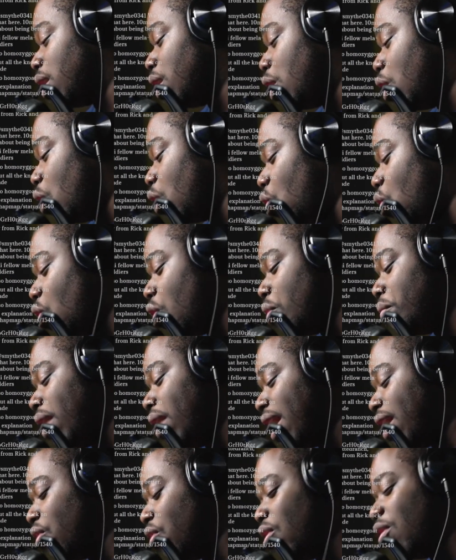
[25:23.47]
All my
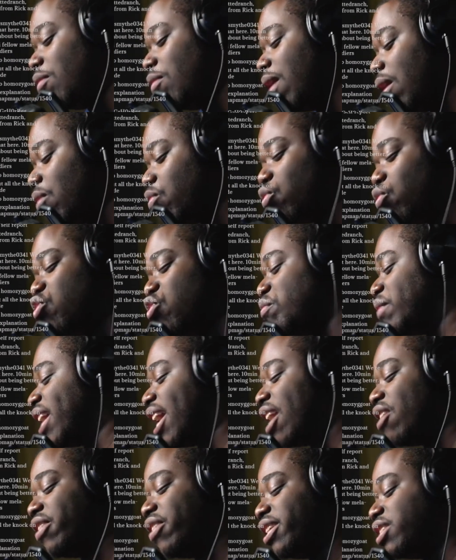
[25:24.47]
womb
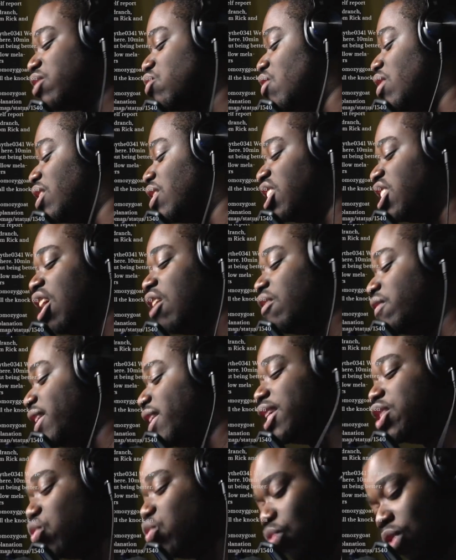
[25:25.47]
carriers gonna love
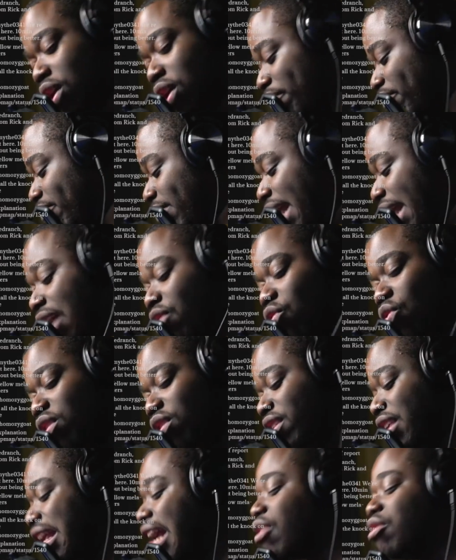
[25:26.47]
this one. Y'all
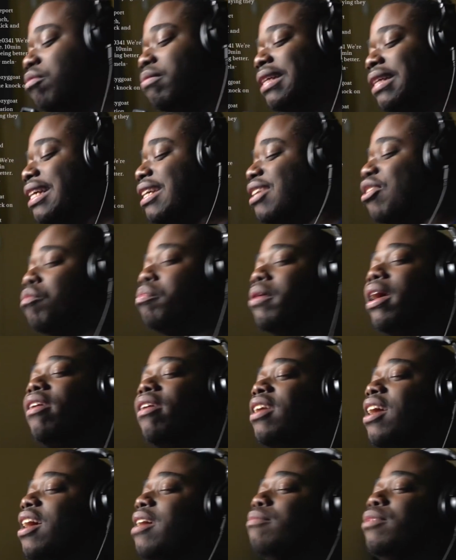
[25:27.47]
gonna be like, yo,
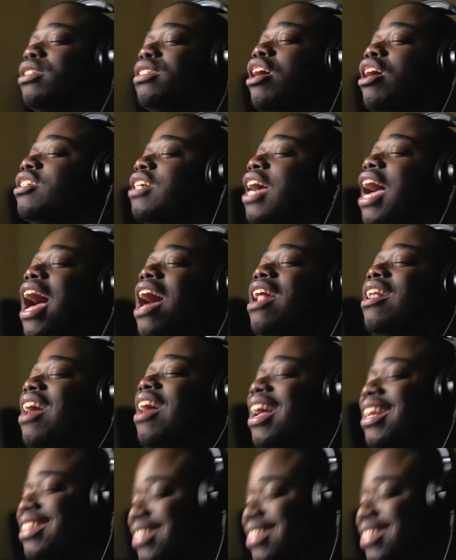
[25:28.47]
Paradigm is such an ally.